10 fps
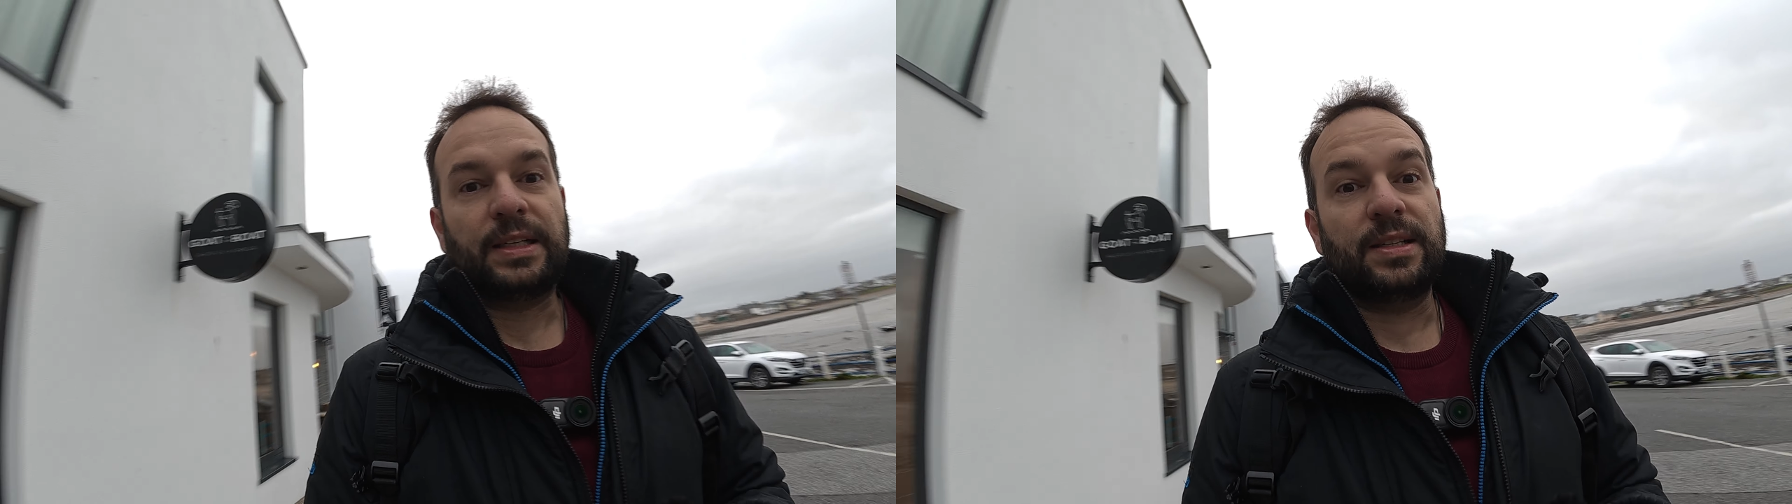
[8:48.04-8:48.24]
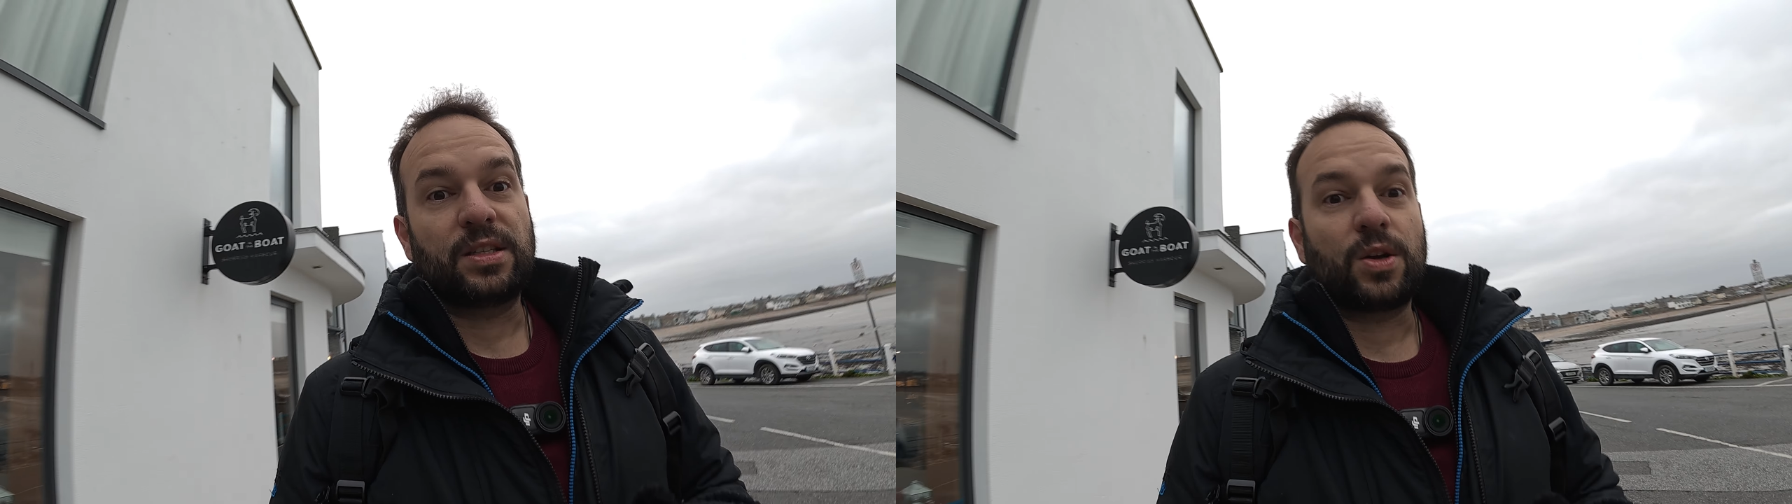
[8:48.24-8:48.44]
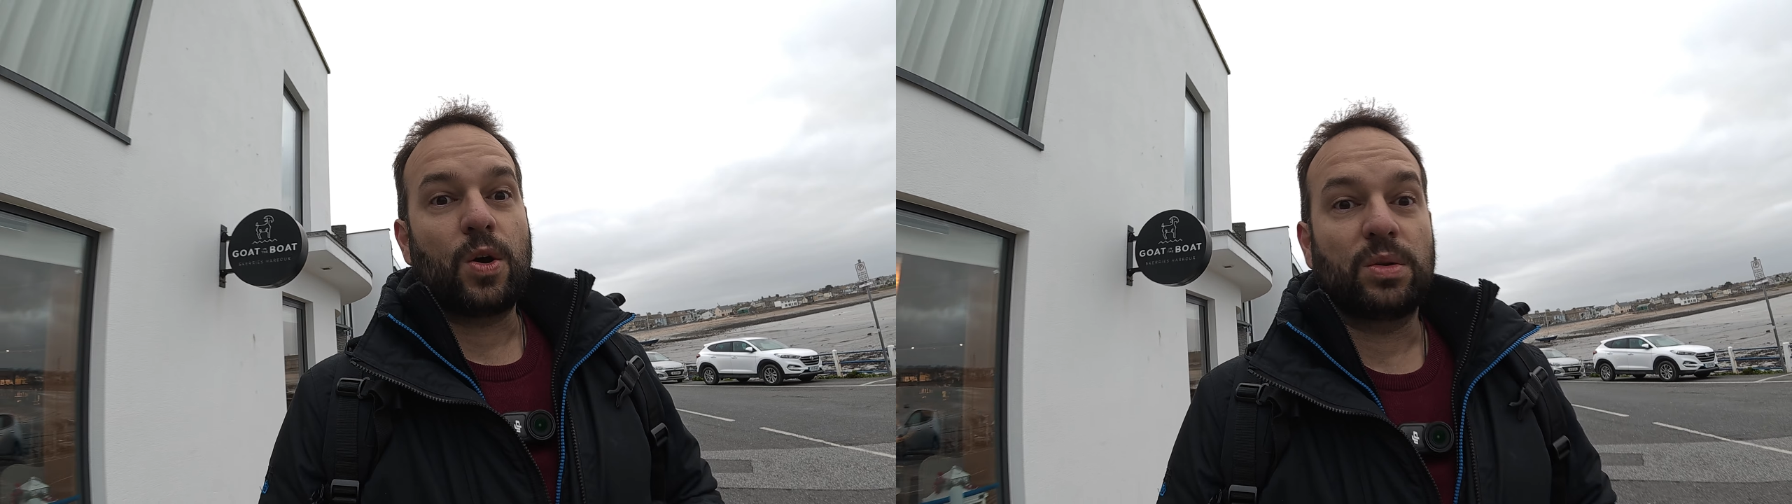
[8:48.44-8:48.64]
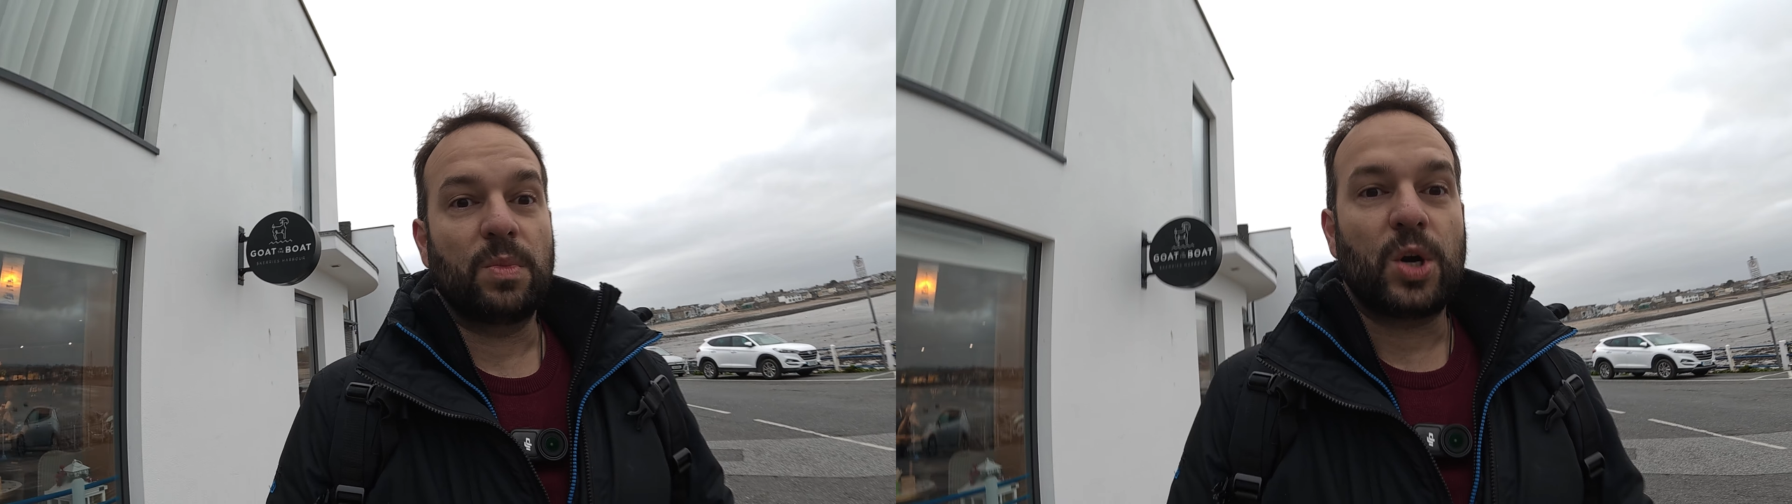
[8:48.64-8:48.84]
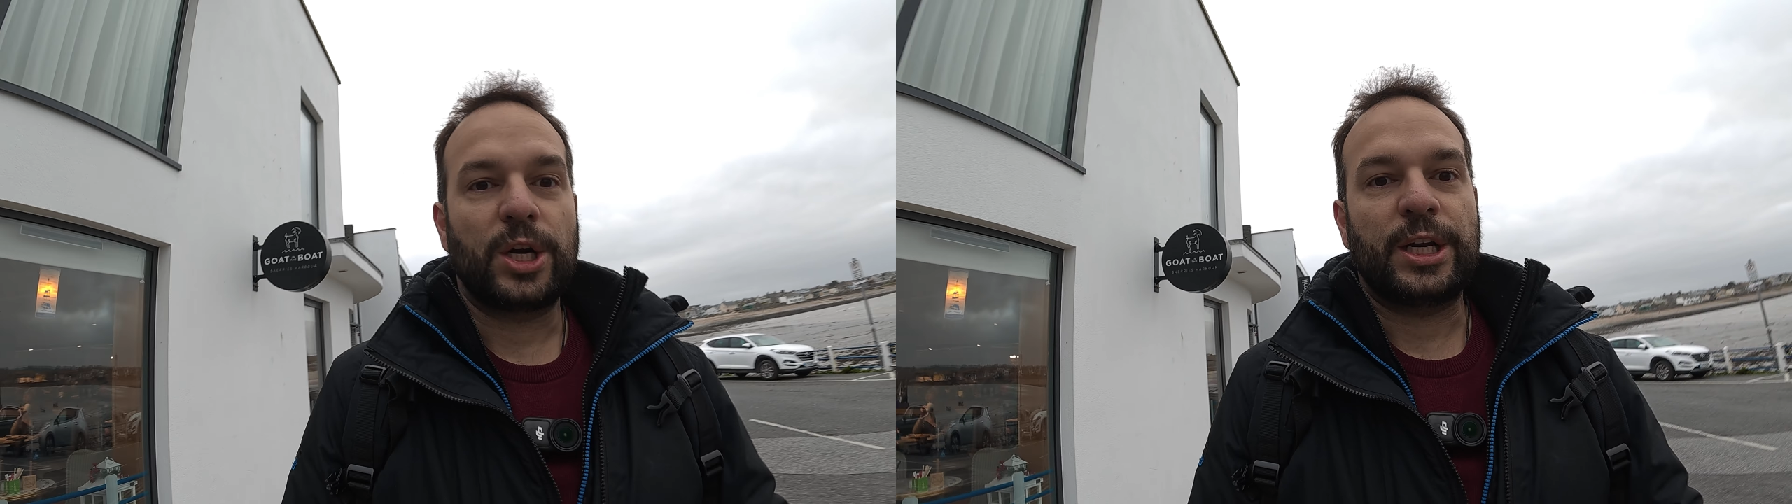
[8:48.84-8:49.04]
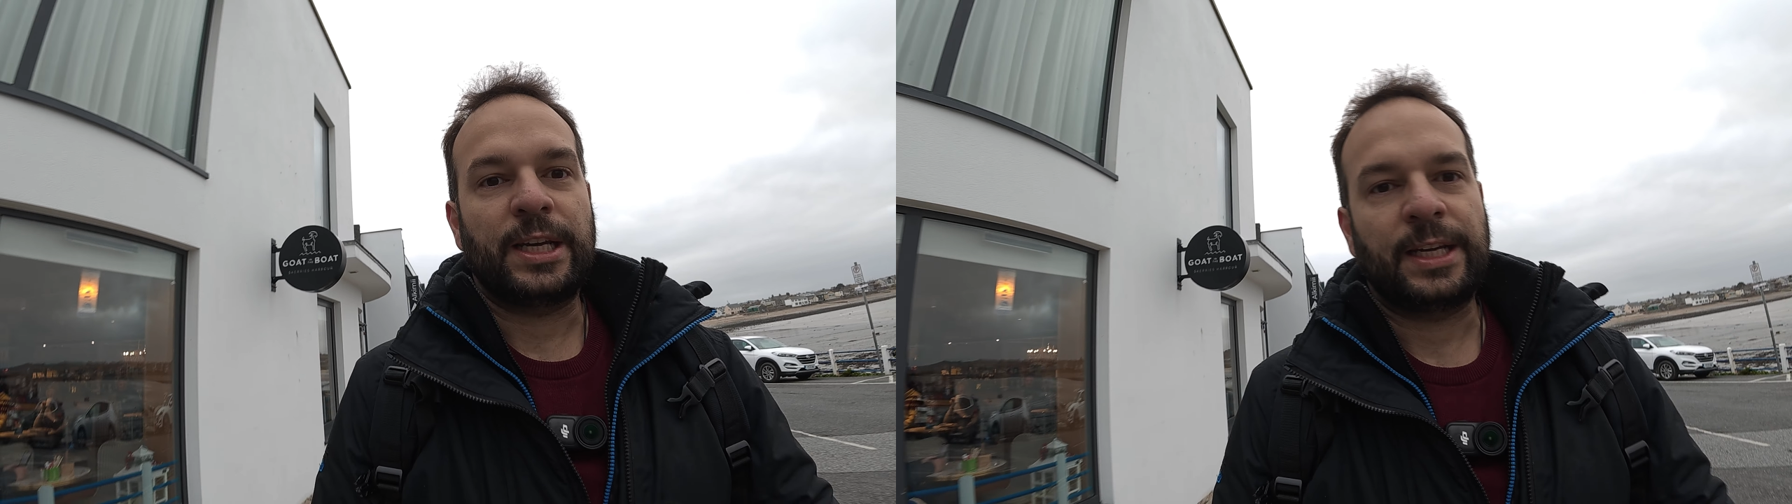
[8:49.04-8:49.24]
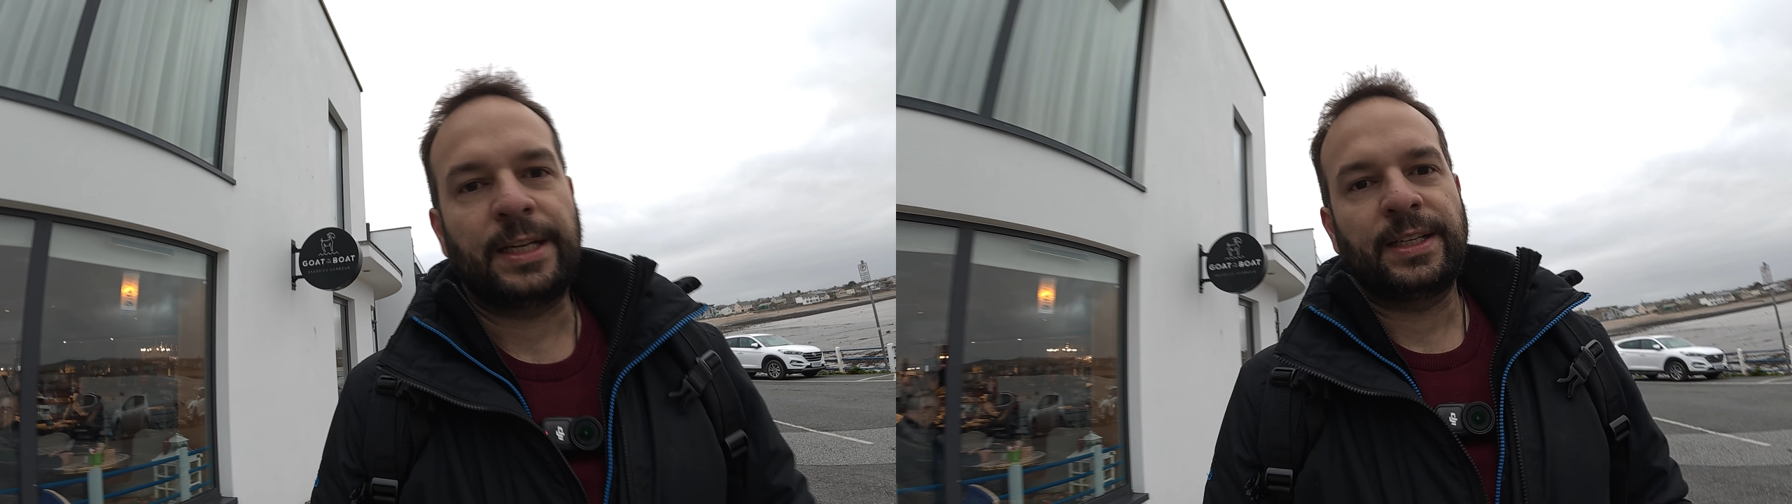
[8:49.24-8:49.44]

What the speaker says: It's cold morning.